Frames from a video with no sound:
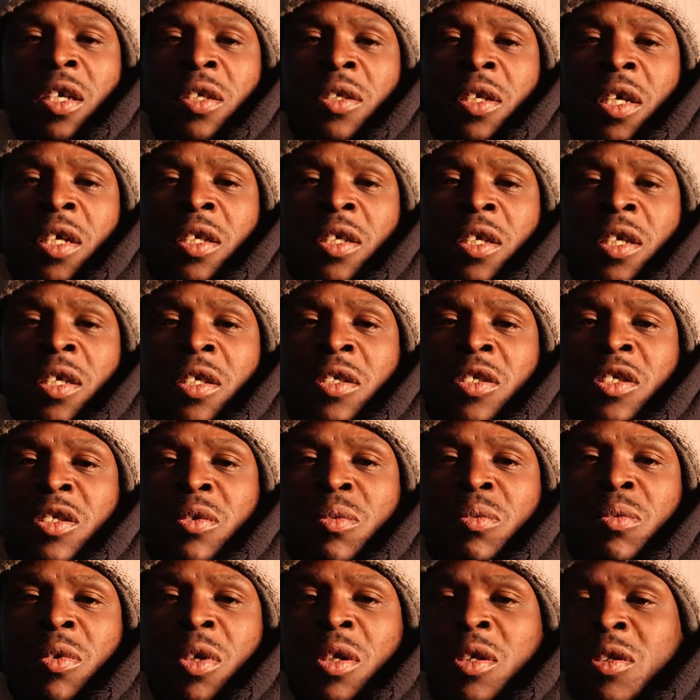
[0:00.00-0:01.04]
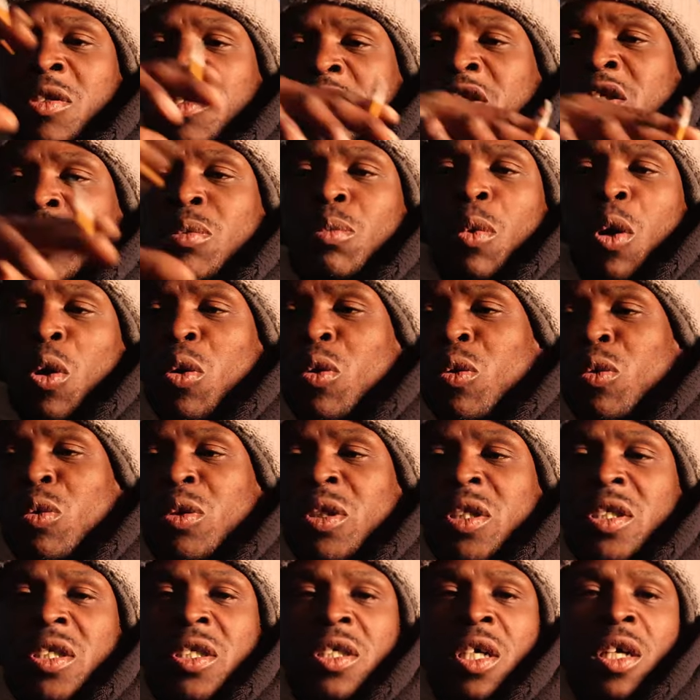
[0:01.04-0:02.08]
and, and, and
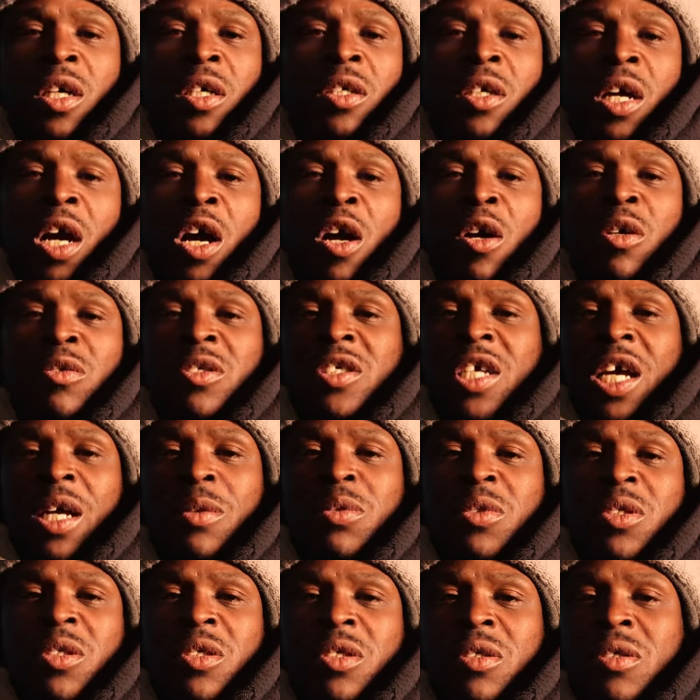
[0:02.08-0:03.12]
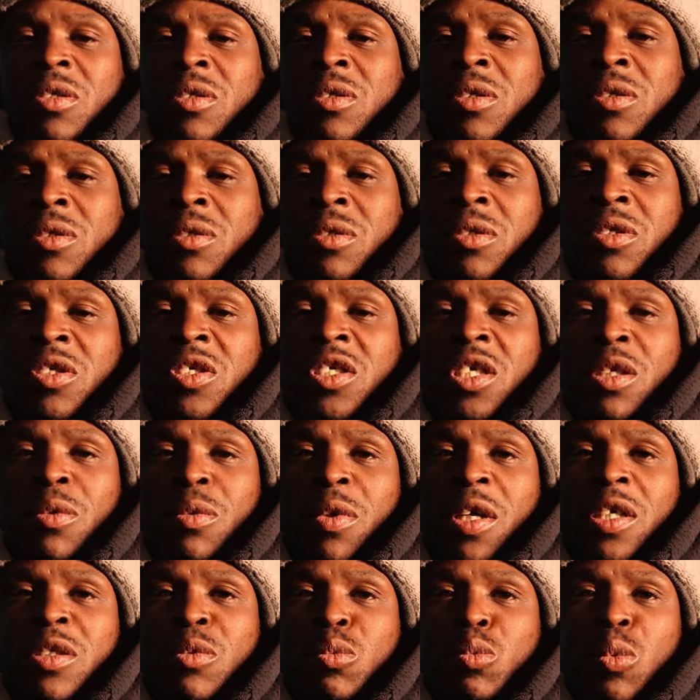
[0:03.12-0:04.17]
smoke uh, all types of
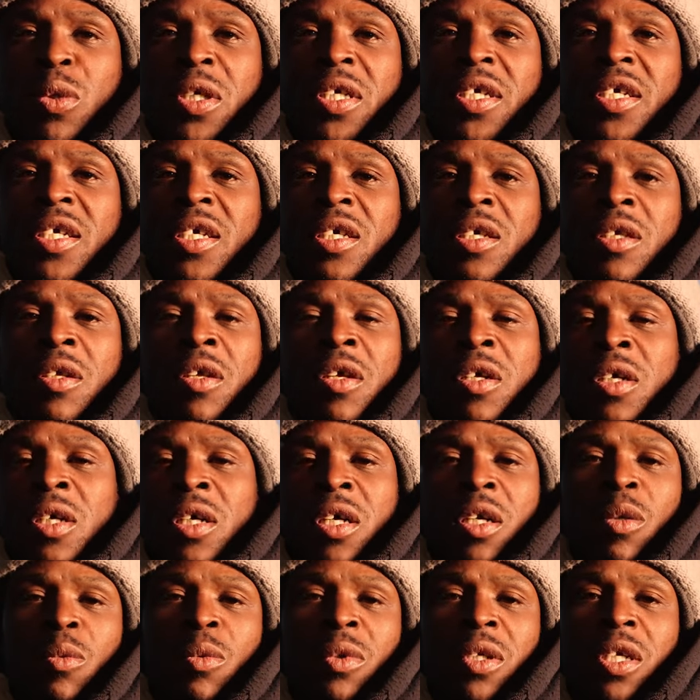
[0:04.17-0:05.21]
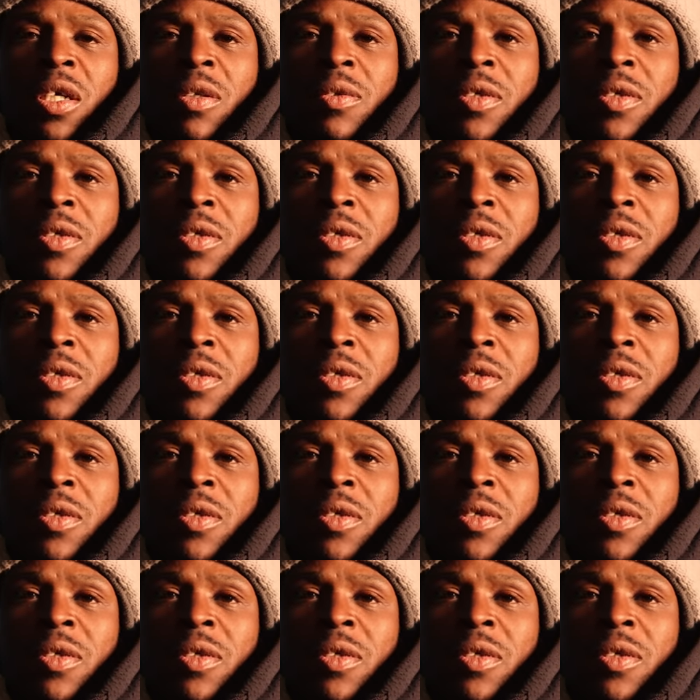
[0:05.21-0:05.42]
cigarettes, weed, and What's